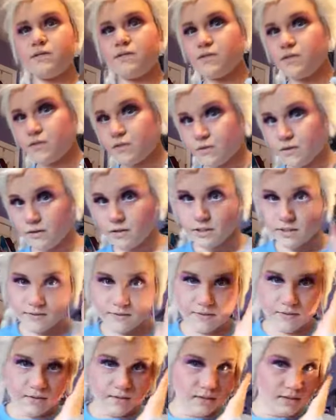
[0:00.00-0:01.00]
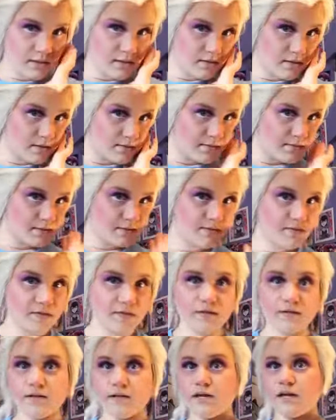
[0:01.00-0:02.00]
You can already see, if you can see
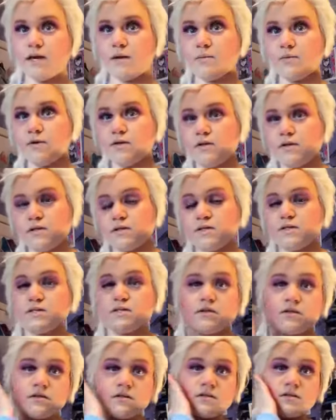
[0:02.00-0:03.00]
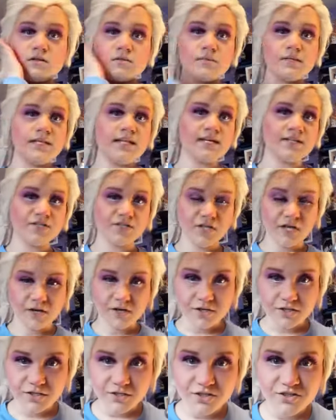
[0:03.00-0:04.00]
it on the camera, it looks a little bit less
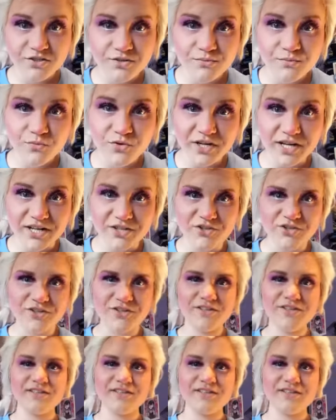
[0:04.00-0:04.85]
garish, more natural.